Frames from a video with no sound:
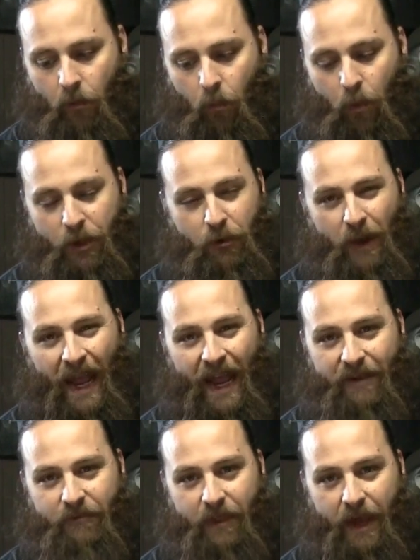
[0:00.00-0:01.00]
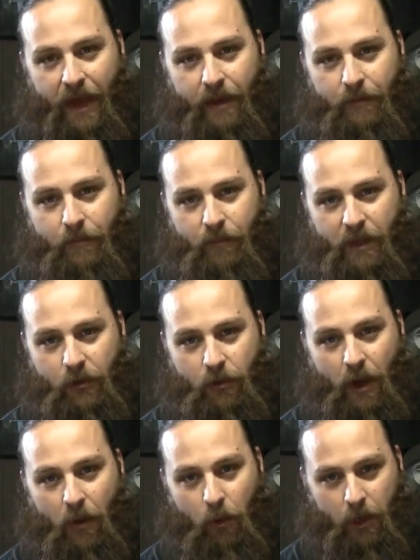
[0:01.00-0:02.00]
When you have that and you're
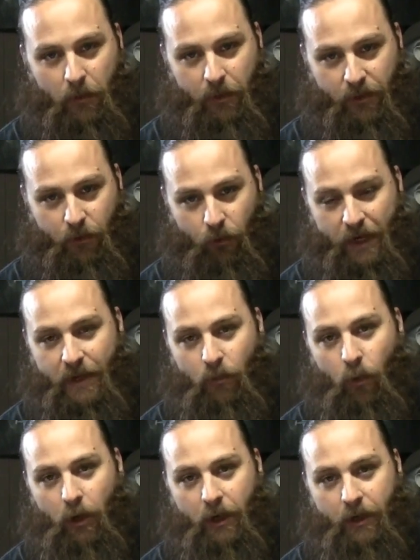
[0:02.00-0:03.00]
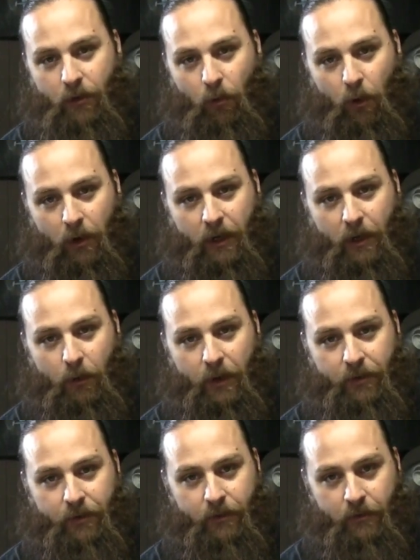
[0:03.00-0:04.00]
not working with green wood, you're working
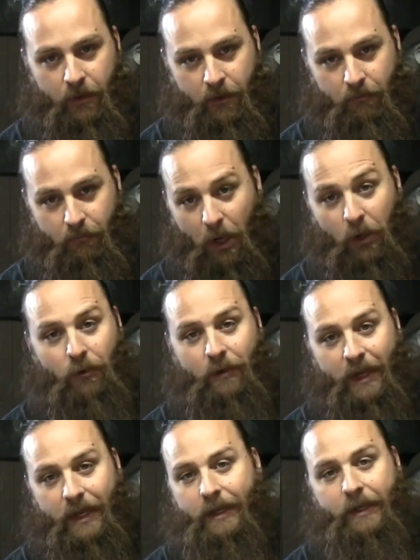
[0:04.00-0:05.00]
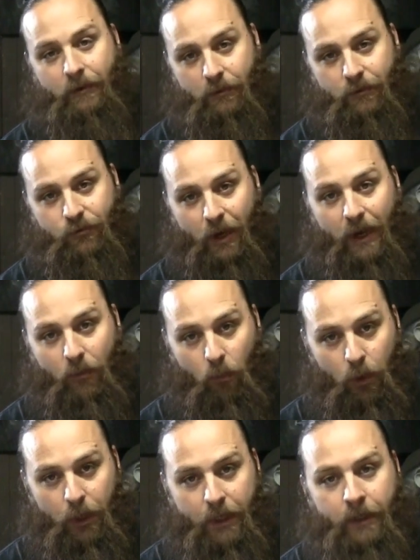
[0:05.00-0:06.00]
with modern day kiln dried
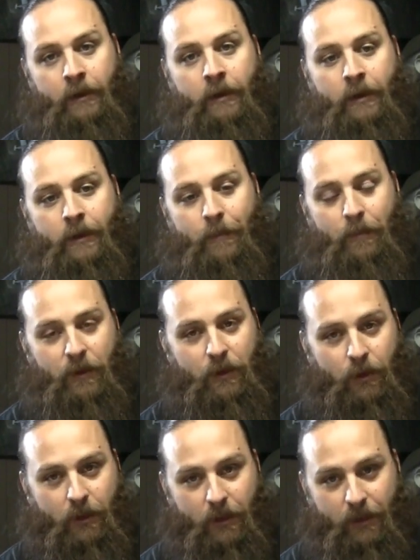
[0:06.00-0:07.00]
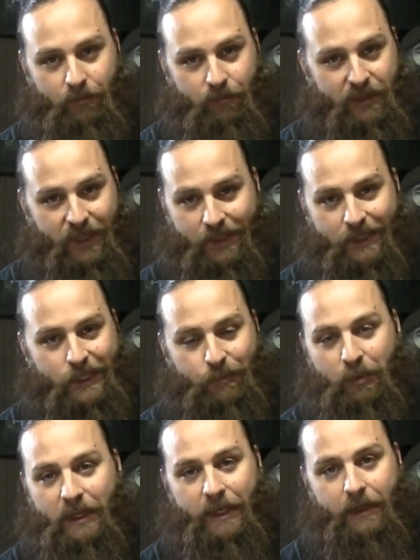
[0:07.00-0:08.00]
wood, you're going to tend to
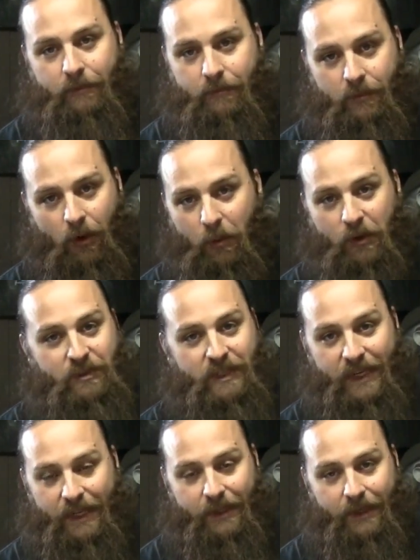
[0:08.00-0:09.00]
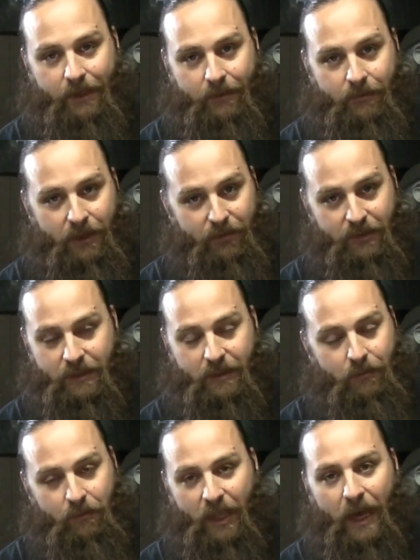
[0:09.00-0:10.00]
split almost anything. Even
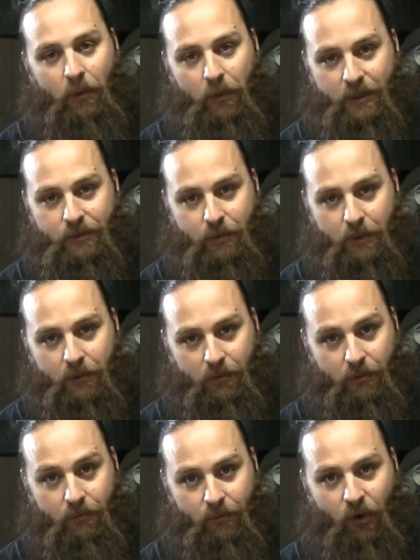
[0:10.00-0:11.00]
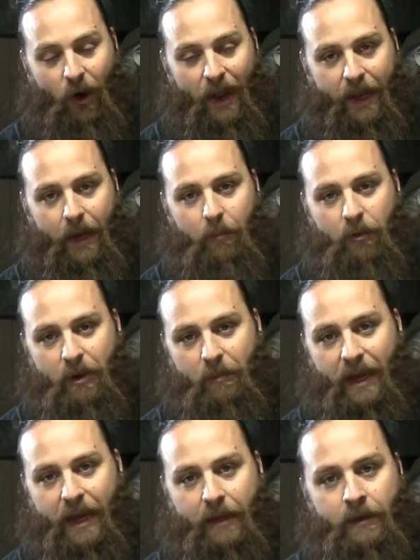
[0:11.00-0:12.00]
some plywoods will crack out pretty
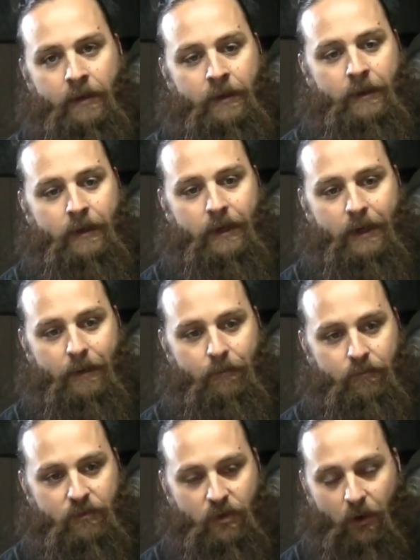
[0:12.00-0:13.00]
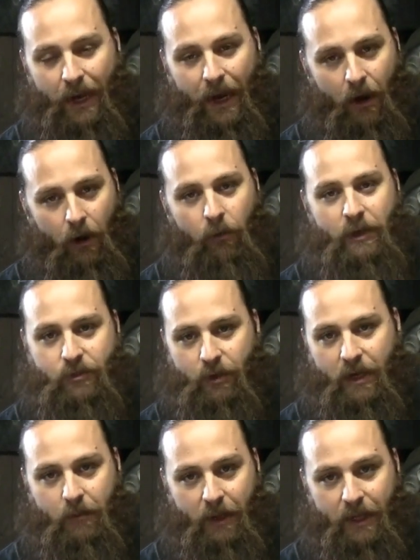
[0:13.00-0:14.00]
bad. So I always
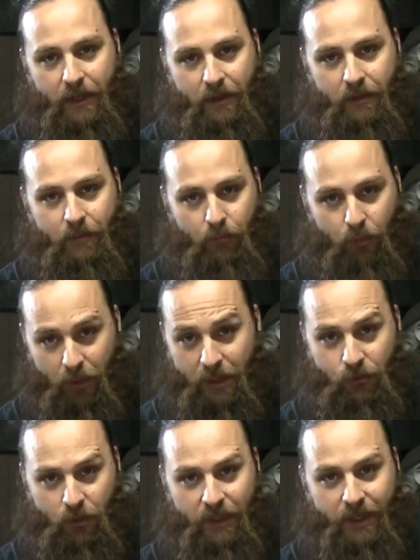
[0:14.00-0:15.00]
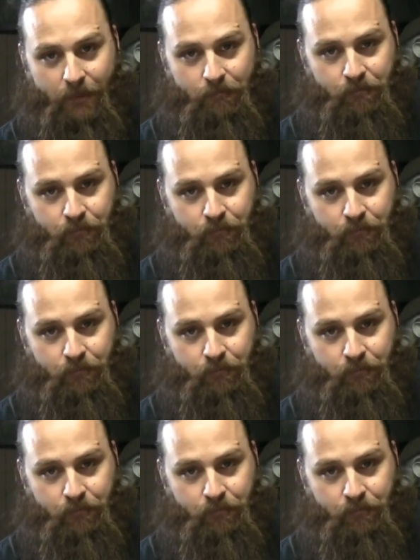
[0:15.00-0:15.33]
recommend pre-drilling.